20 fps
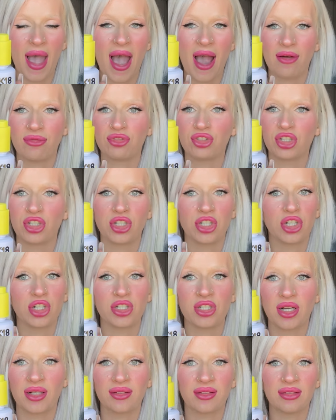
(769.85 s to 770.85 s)
after you're
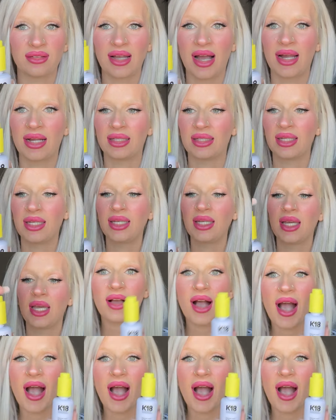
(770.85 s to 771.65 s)
done styling.